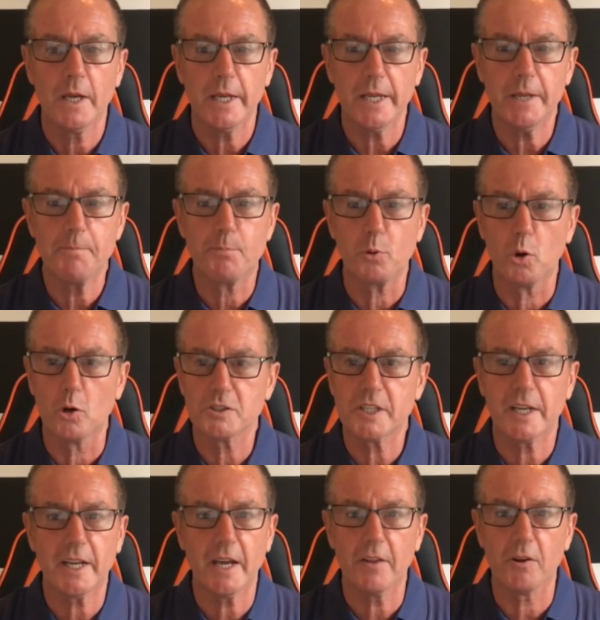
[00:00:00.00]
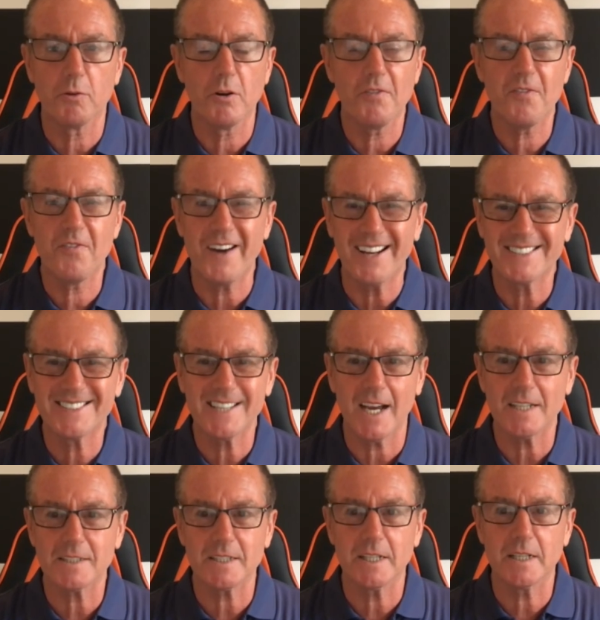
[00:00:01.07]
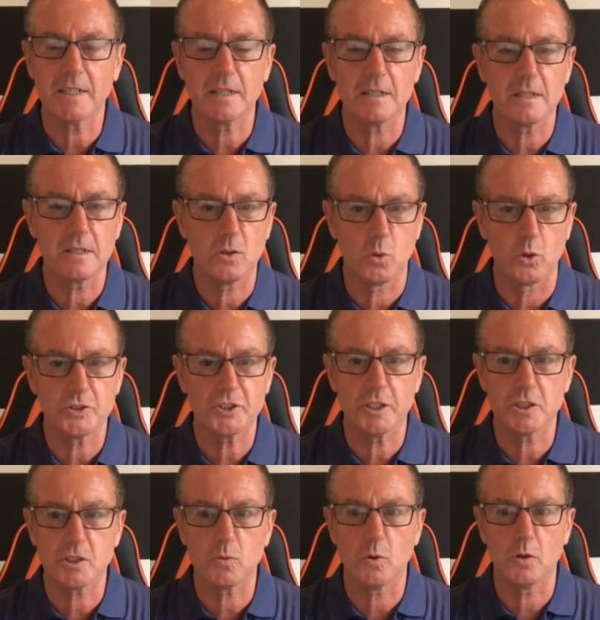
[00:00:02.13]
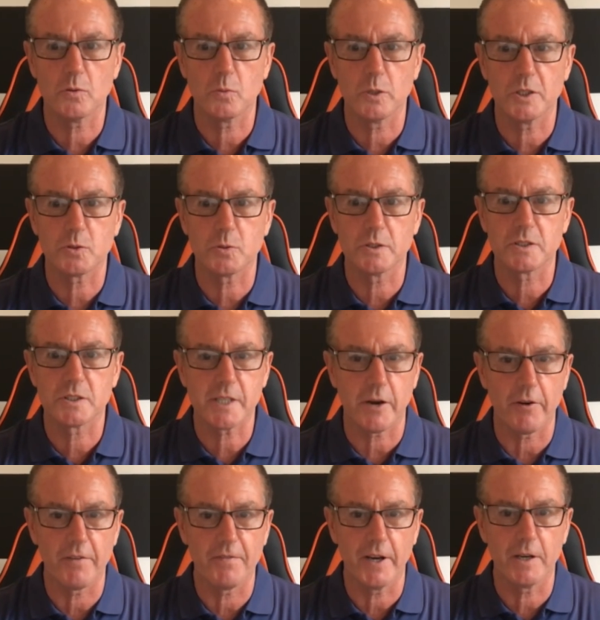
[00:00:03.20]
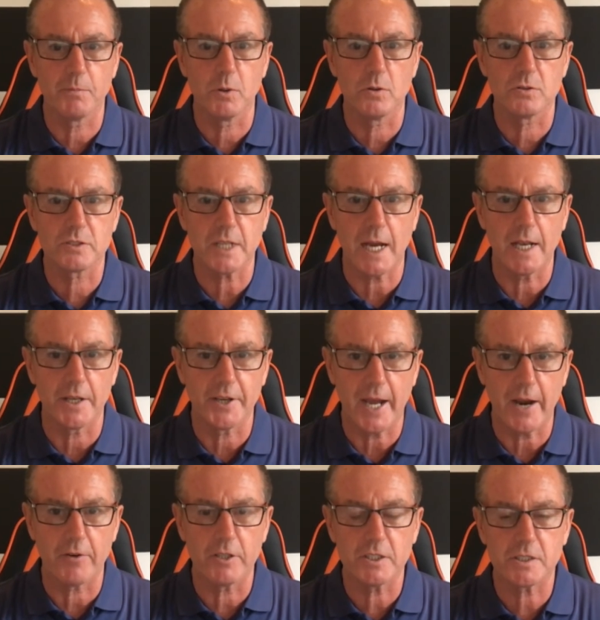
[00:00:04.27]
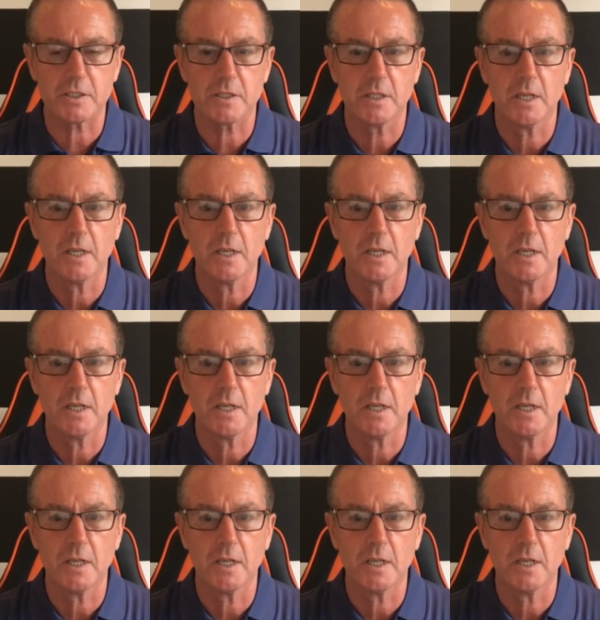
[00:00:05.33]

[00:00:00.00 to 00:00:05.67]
He brought together a fantastic coaching squad, which was Terry Venables, Alan Harris,